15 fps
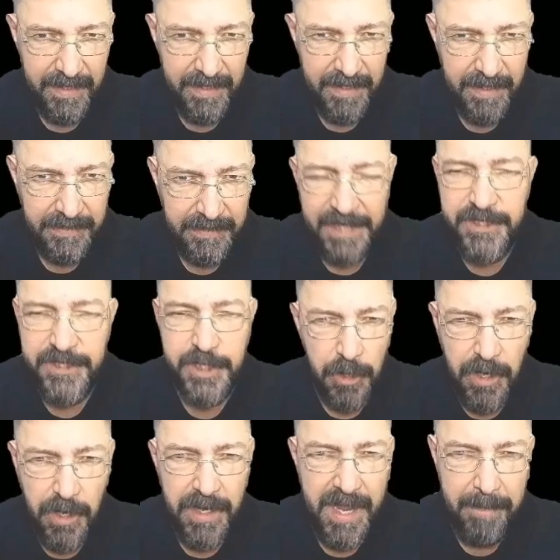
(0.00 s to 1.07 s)
that you're
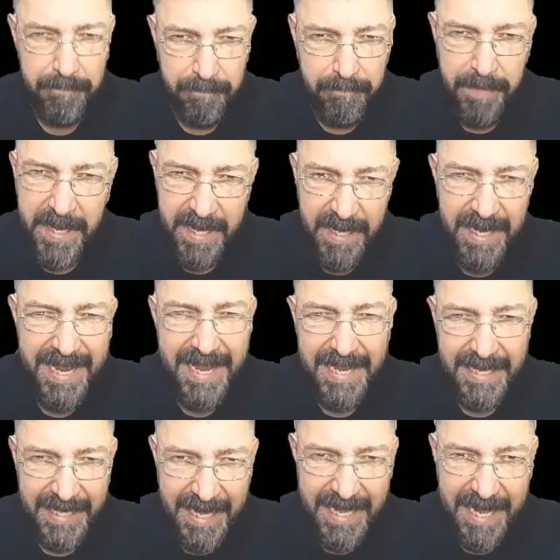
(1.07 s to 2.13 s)
gonna be,
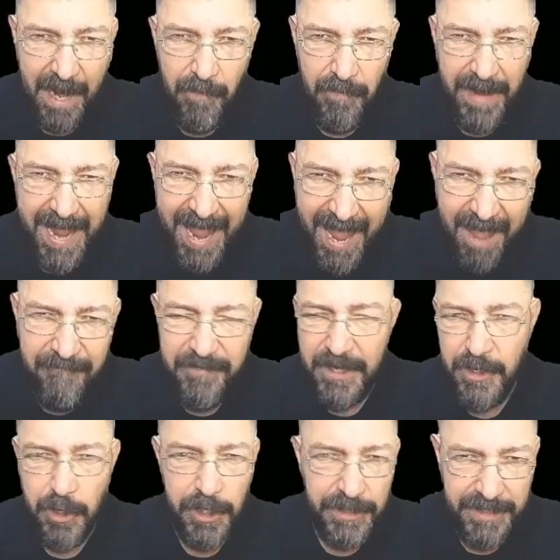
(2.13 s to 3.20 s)
you know, having
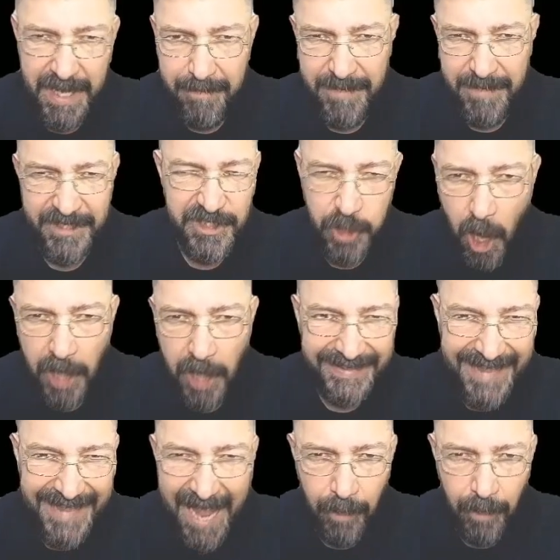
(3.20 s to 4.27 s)
your demons knocked
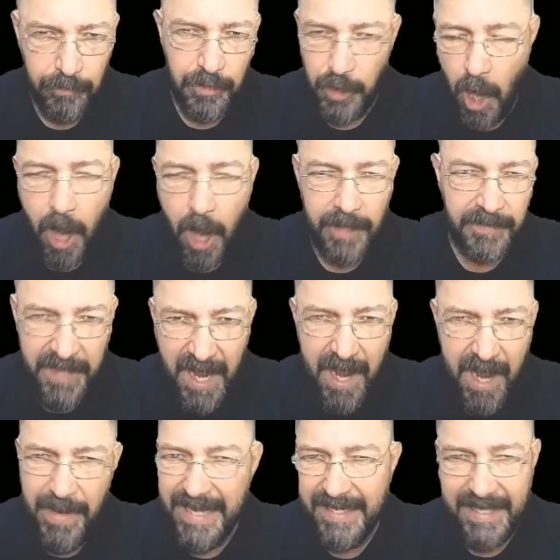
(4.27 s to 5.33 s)
out, knocked
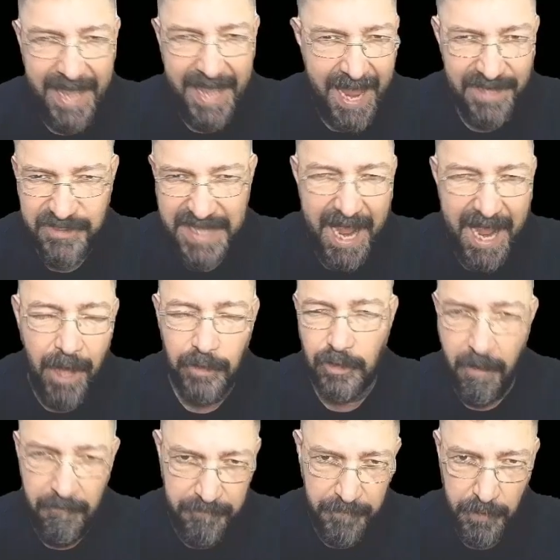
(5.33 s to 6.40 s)
down, and cast out
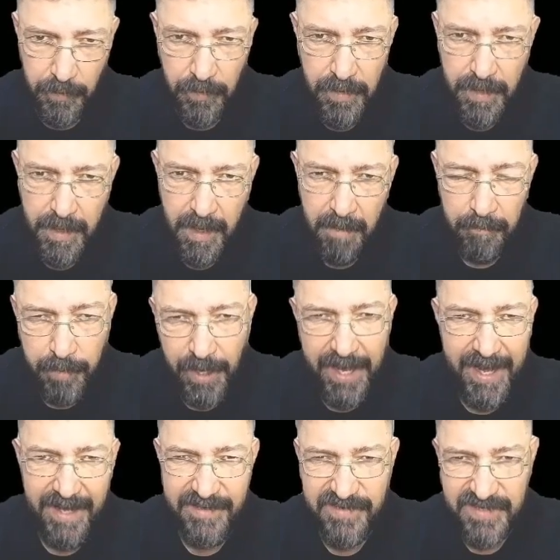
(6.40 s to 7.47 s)
of you.
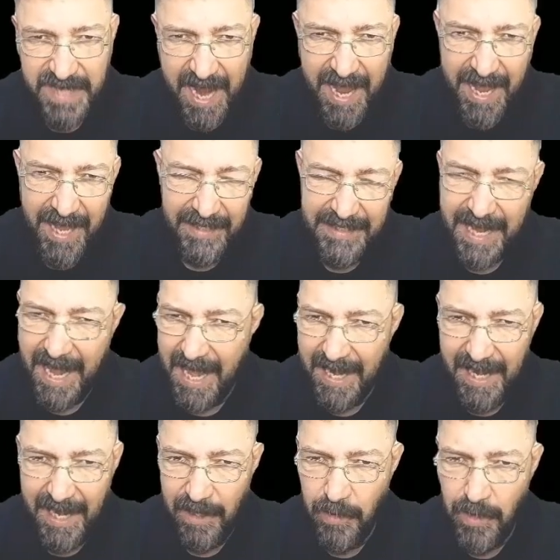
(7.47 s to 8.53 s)
Praise God.
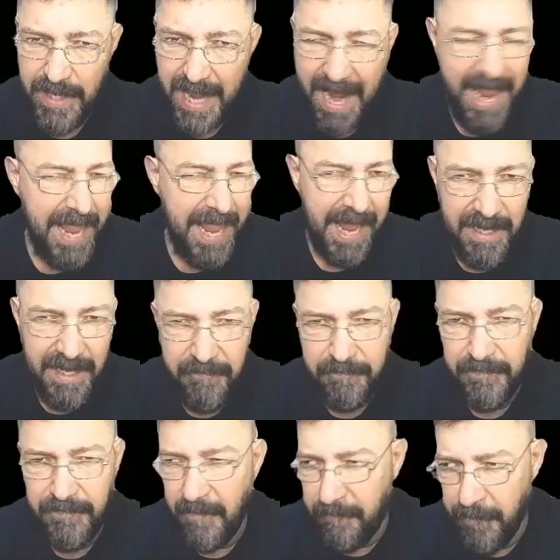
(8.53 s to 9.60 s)
Hallelujah. And if in
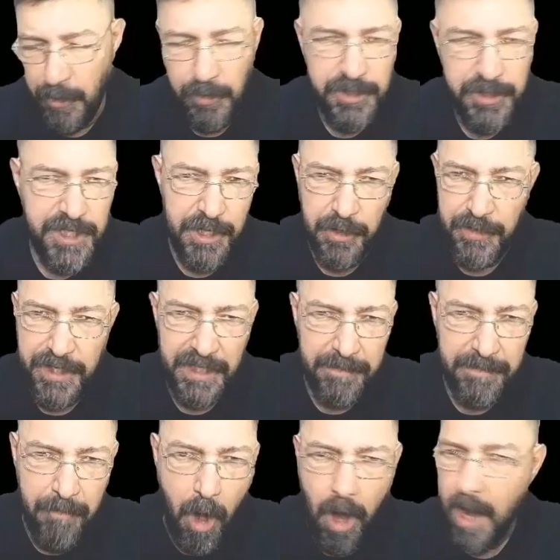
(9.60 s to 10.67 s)
the future you need
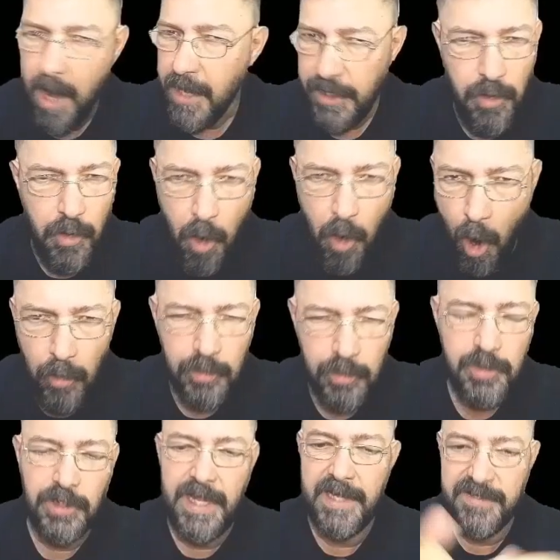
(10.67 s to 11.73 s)
more, you go to
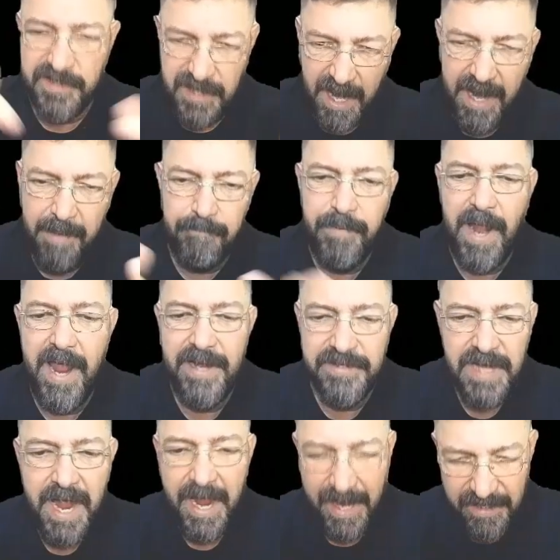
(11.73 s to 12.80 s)
the same place
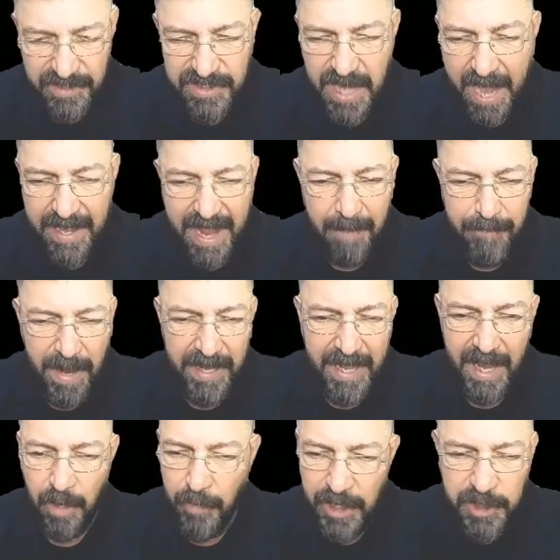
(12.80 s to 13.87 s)
and sign up
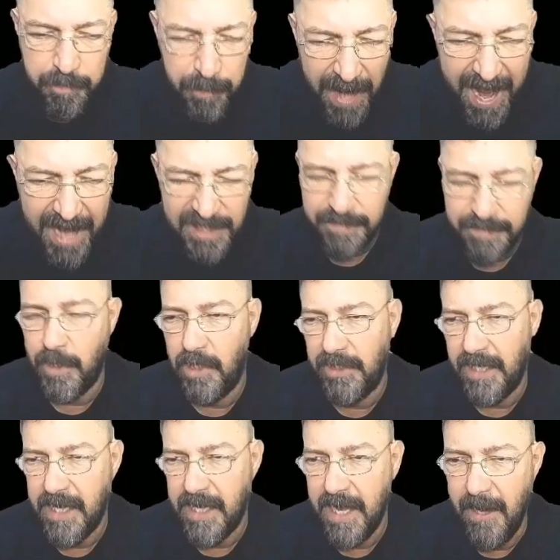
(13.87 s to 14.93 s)
again. Which place, Brother
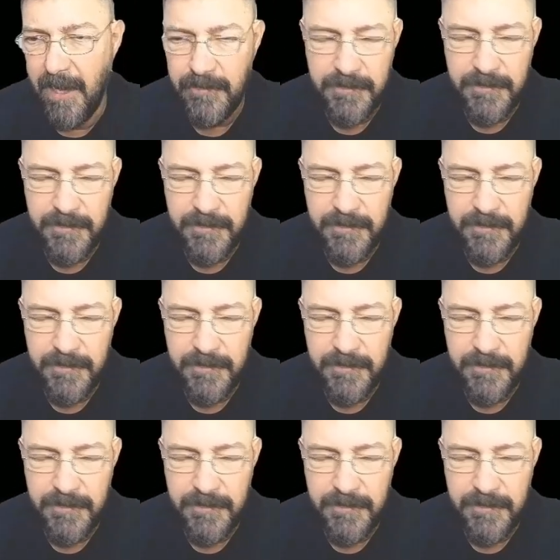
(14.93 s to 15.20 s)
Carlos?